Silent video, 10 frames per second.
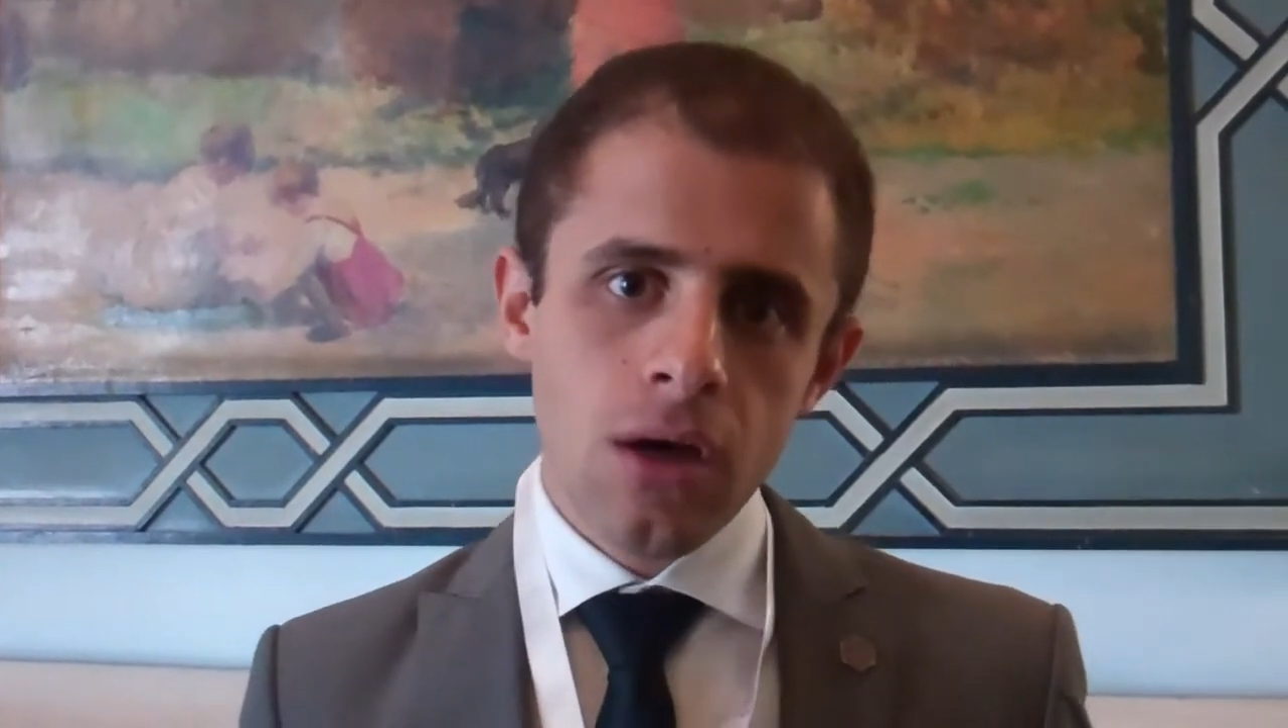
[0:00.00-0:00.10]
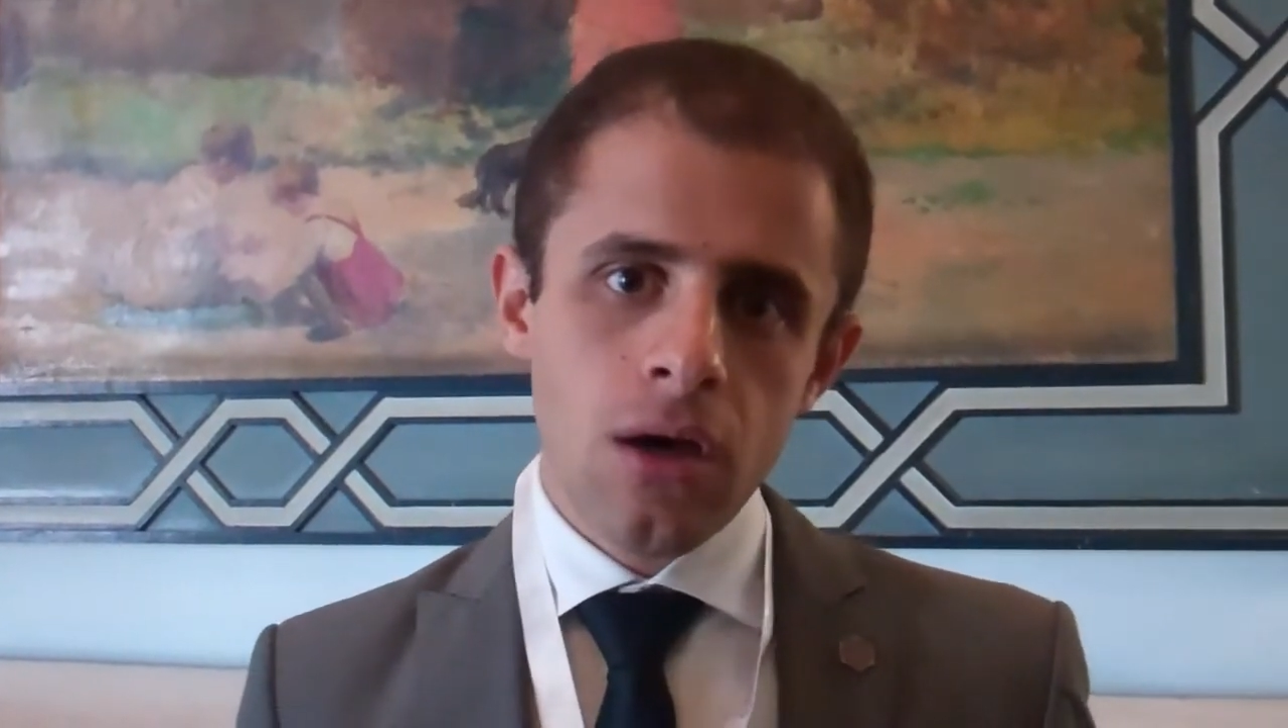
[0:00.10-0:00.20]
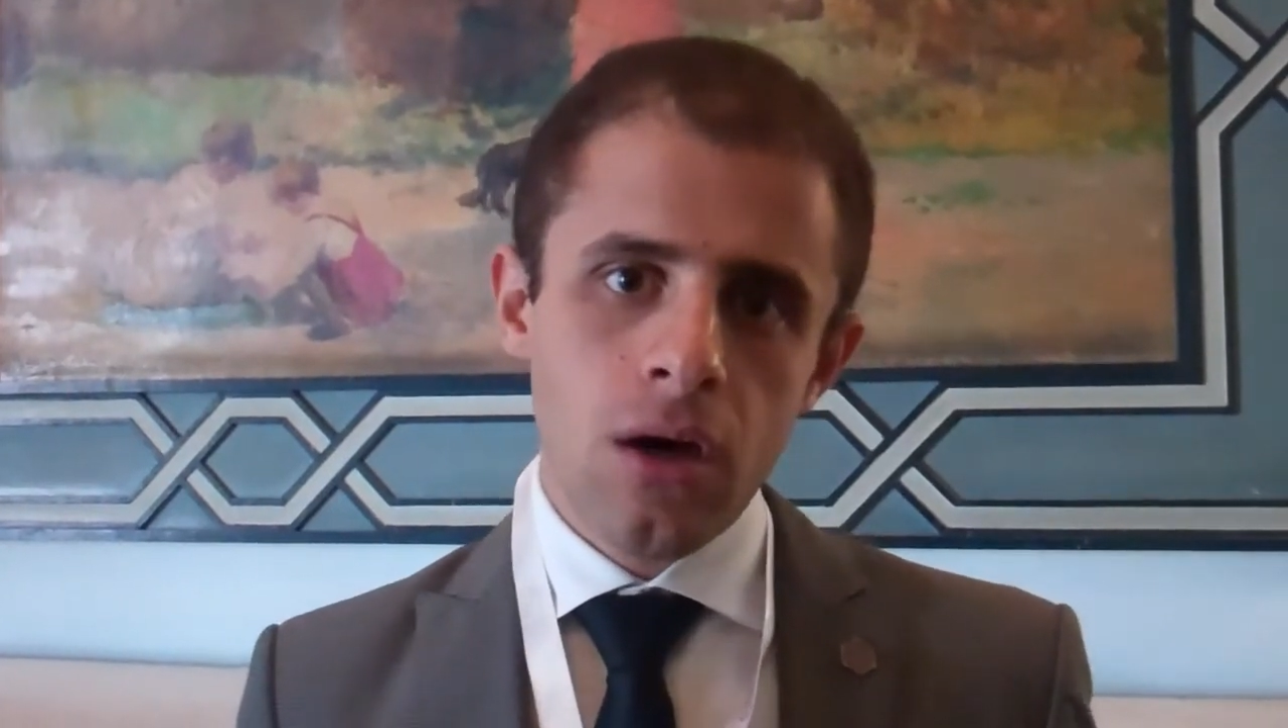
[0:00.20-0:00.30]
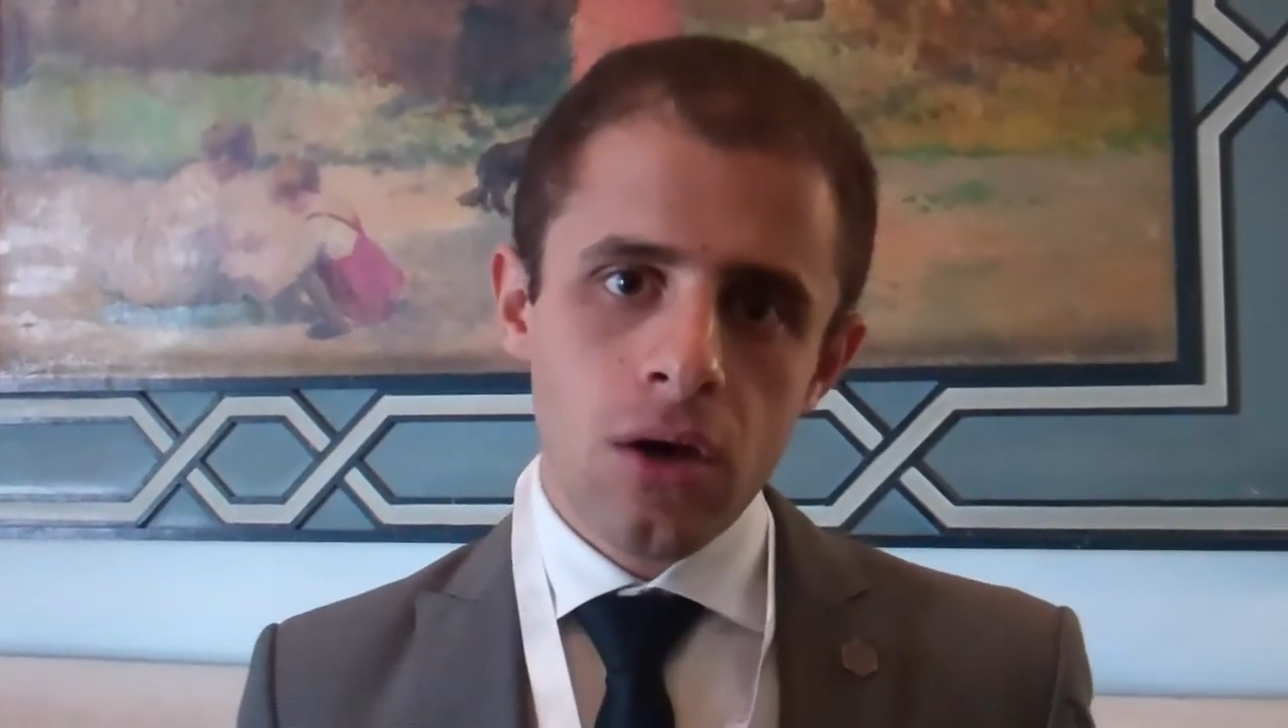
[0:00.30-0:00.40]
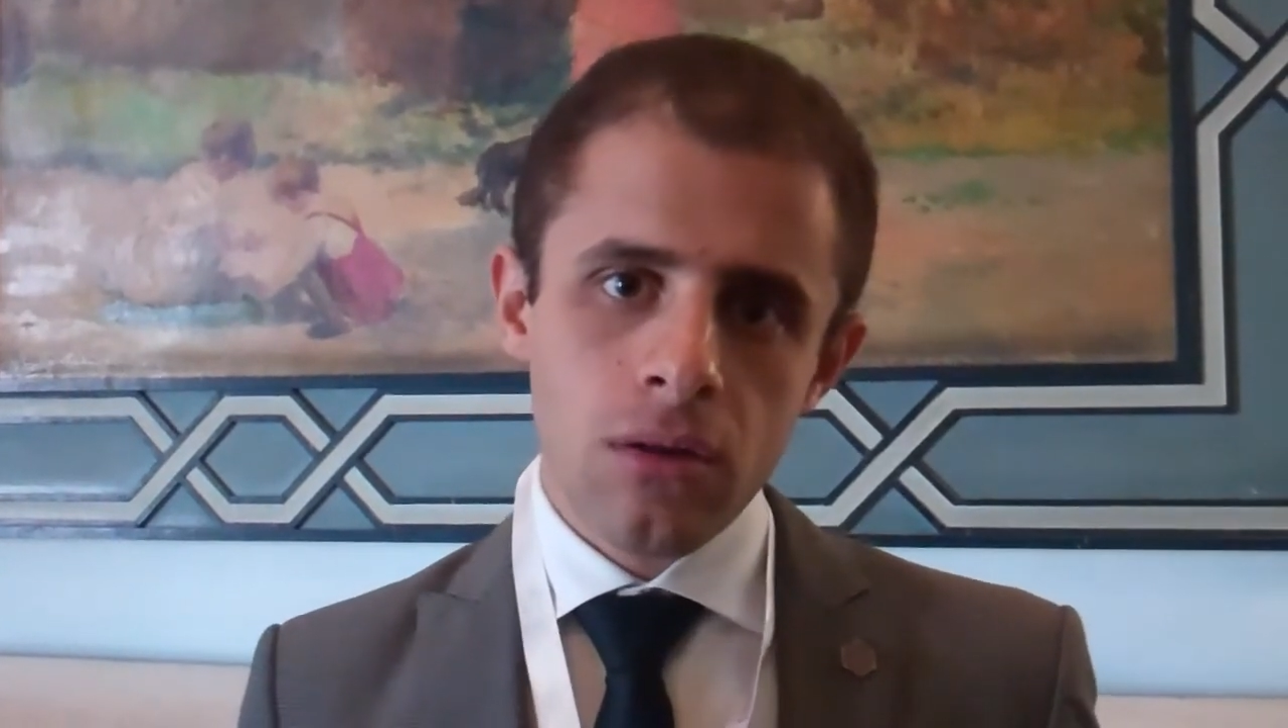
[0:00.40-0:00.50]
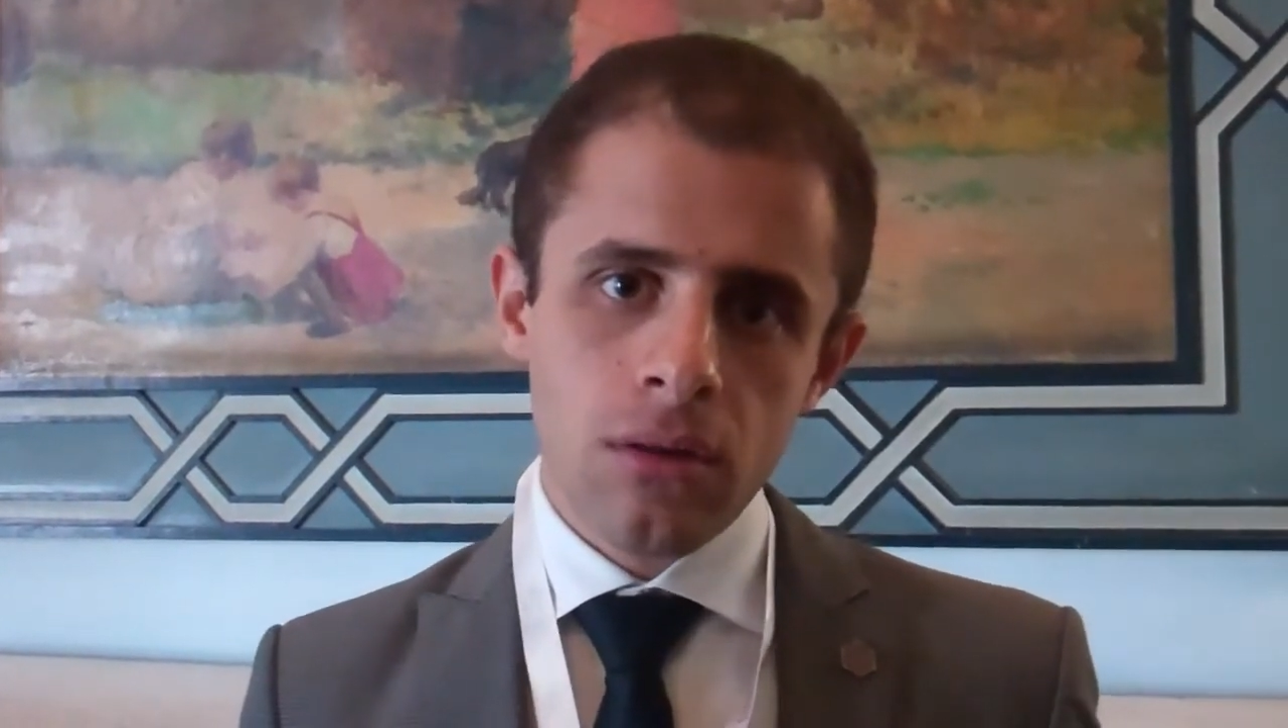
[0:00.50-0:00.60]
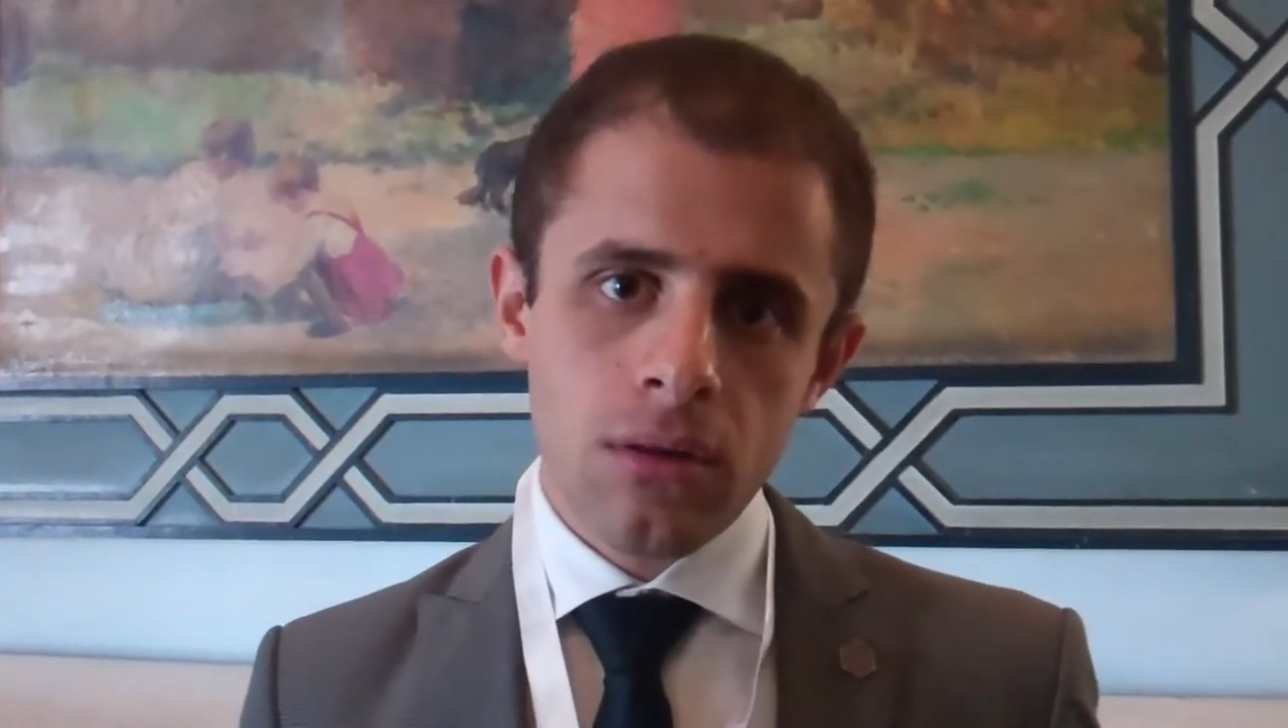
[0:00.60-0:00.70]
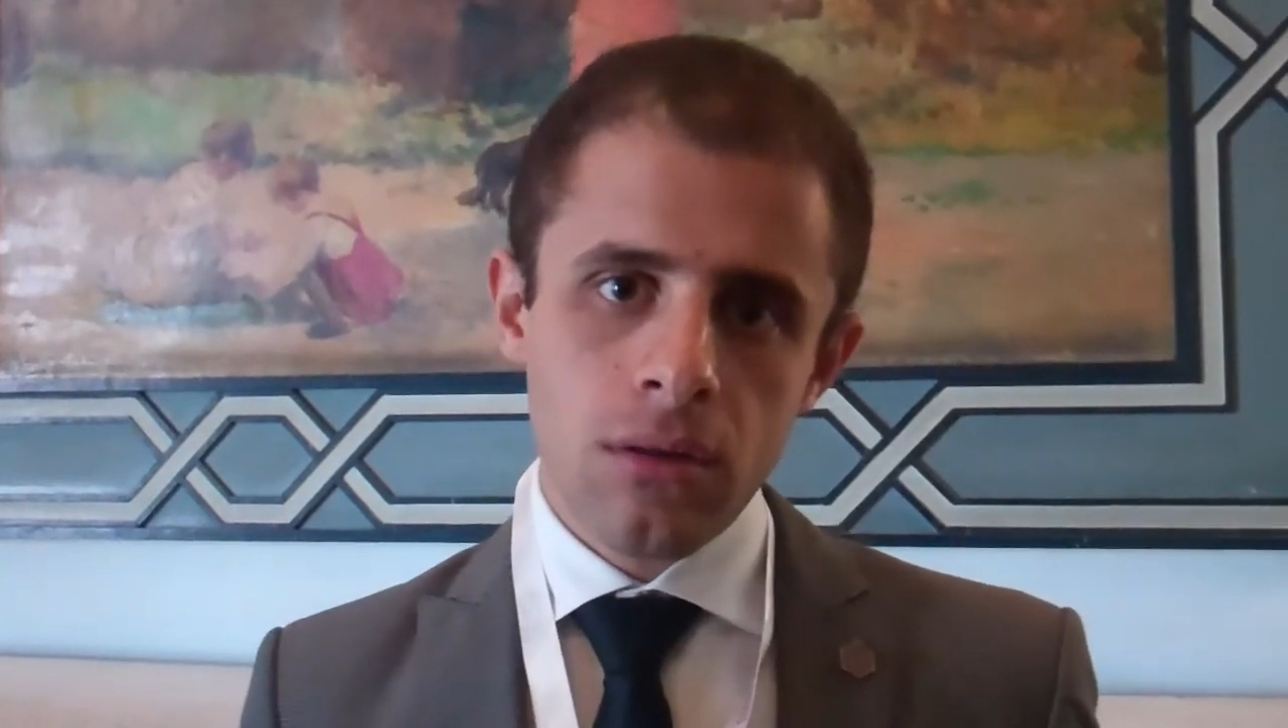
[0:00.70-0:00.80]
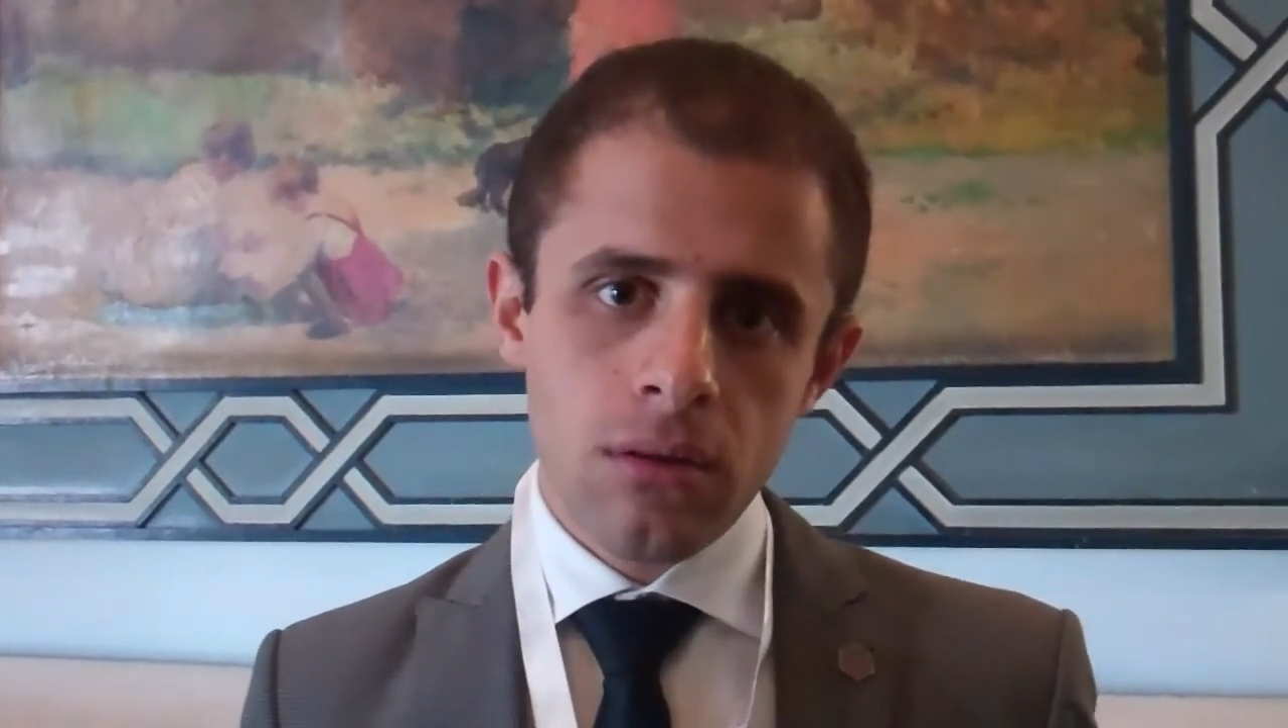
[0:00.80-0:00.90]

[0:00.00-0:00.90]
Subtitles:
on